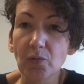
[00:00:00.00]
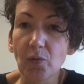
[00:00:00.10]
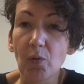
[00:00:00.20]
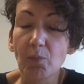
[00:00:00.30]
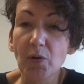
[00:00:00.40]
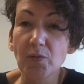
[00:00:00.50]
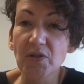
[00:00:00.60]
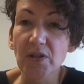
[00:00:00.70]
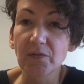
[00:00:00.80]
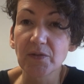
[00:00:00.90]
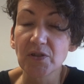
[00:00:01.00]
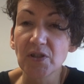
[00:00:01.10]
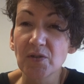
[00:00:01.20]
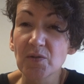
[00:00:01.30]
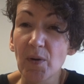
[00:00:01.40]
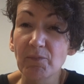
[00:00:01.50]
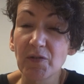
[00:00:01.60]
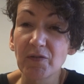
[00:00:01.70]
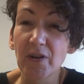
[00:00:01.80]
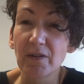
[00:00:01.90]
or most often use when
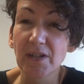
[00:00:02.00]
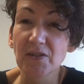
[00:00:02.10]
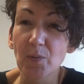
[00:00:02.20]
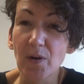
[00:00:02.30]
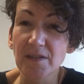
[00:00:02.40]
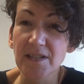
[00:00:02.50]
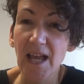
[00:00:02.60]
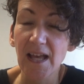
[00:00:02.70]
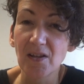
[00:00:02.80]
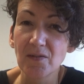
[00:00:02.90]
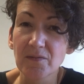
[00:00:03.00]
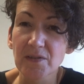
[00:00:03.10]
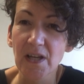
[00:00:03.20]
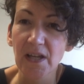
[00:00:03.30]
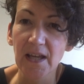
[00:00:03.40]
referring to ourselves.